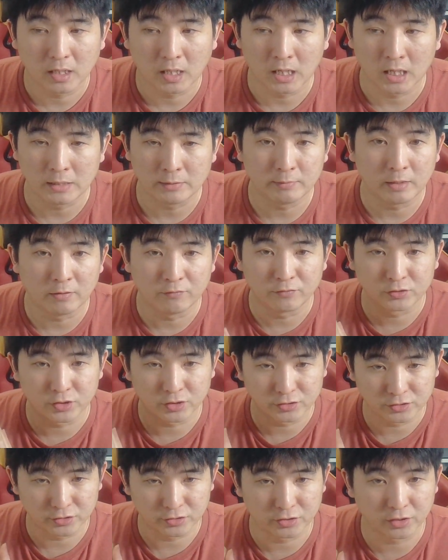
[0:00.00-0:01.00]
of
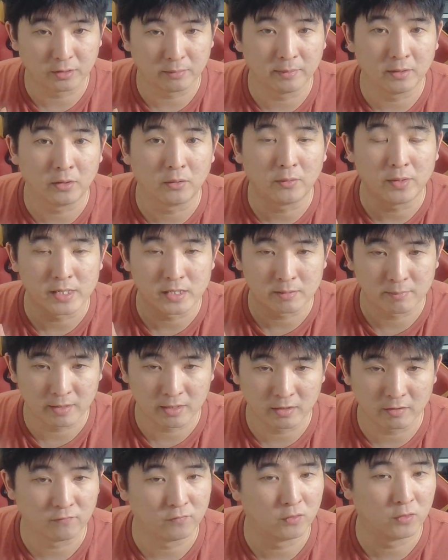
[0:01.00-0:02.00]
just the turbo and the
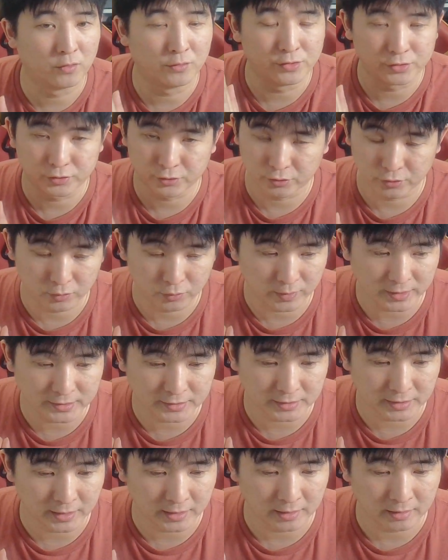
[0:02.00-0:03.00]
manifold internal
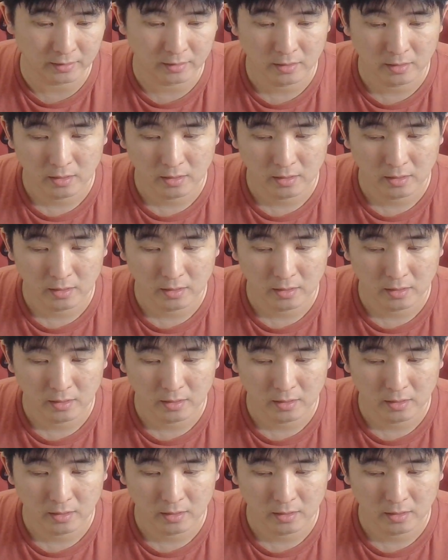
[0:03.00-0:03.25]
wastegate,